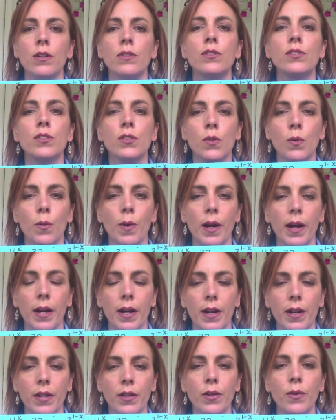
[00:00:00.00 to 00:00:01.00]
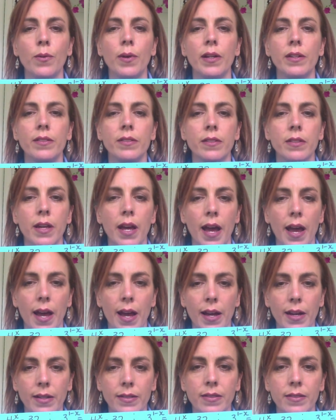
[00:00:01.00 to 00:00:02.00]
squared raised to the
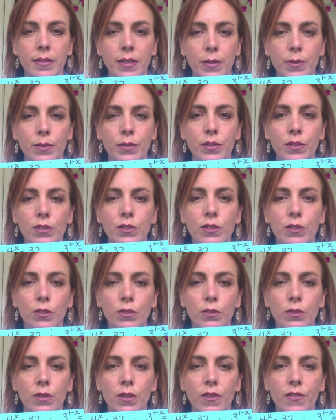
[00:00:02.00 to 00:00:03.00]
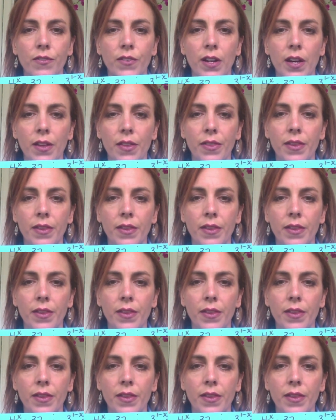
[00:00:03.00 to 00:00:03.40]
x is equal to 2 to the 5th.